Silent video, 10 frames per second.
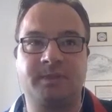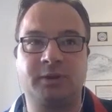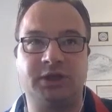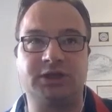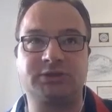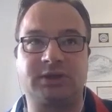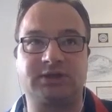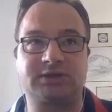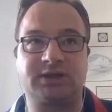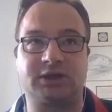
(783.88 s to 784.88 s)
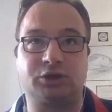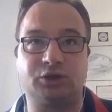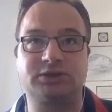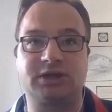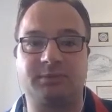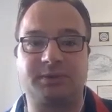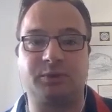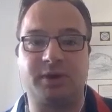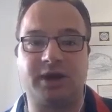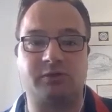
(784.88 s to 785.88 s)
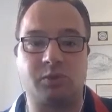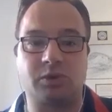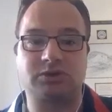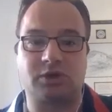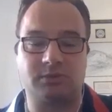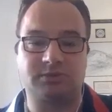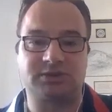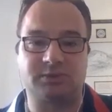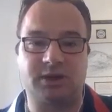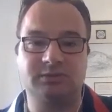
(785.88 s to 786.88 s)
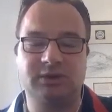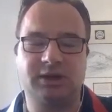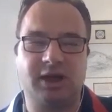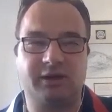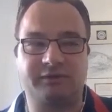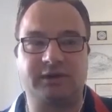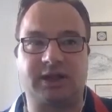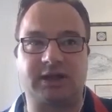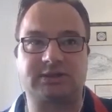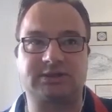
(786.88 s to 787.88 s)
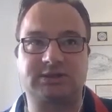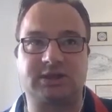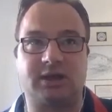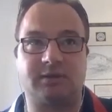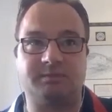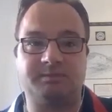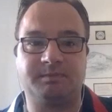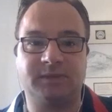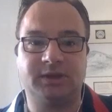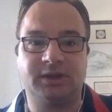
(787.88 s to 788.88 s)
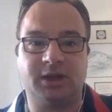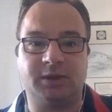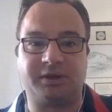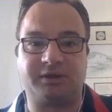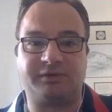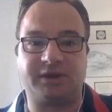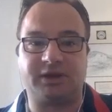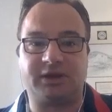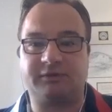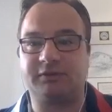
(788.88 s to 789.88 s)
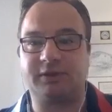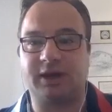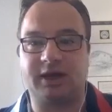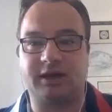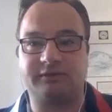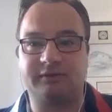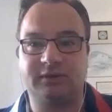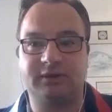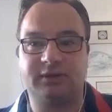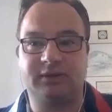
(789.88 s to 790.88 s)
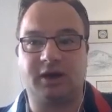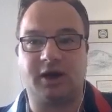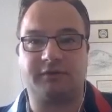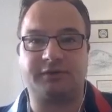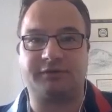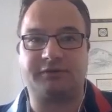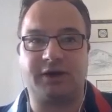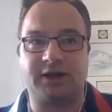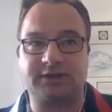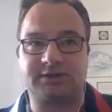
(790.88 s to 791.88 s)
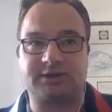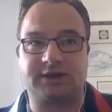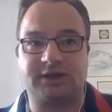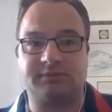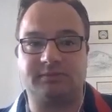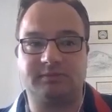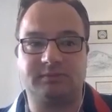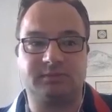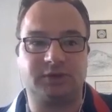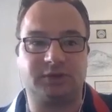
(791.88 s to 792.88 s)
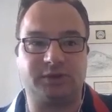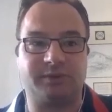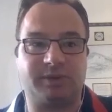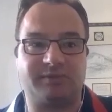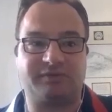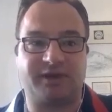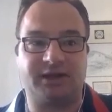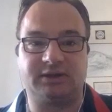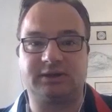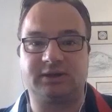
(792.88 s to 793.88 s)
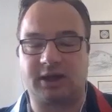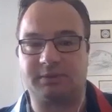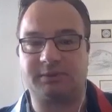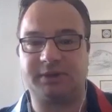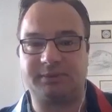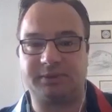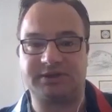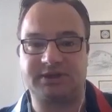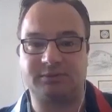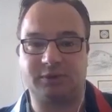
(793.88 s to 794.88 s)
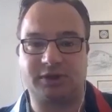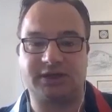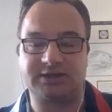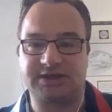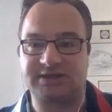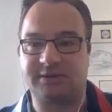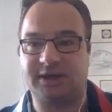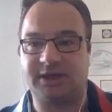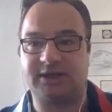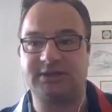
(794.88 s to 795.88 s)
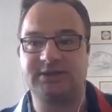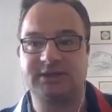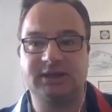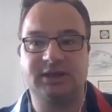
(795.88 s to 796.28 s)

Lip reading: you need to understand who's going to be where at what times as well. I think that's a big thing. If you have half your finance team doing month end, a couple of people working as SMEs,